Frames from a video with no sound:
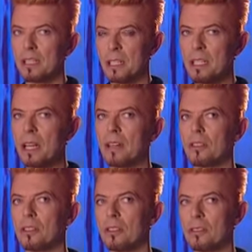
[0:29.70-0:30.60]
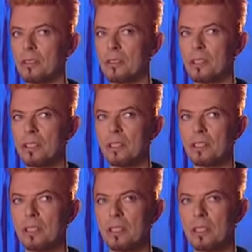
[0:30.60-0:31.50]
I seem to have a core
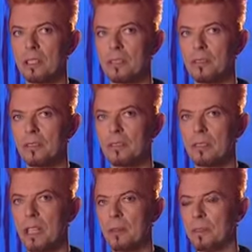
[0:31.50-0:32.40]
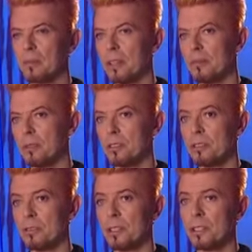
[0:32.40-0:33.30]
audience who've sort of kept me above
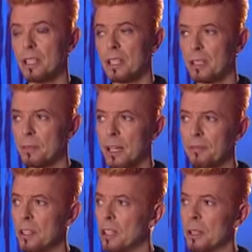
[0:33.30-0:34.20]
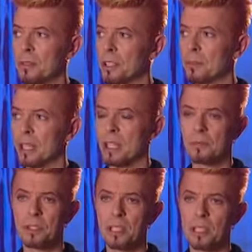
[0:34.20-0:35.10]
water all these years, but I'm not a big
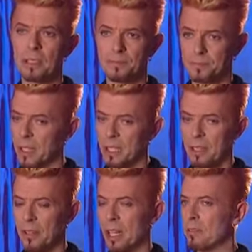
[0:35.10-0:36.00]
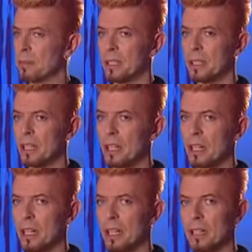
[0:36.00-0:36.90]
album seller. I never have been.
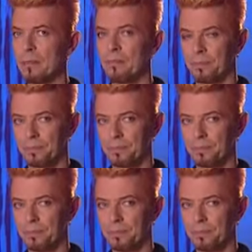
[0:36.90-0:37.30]
I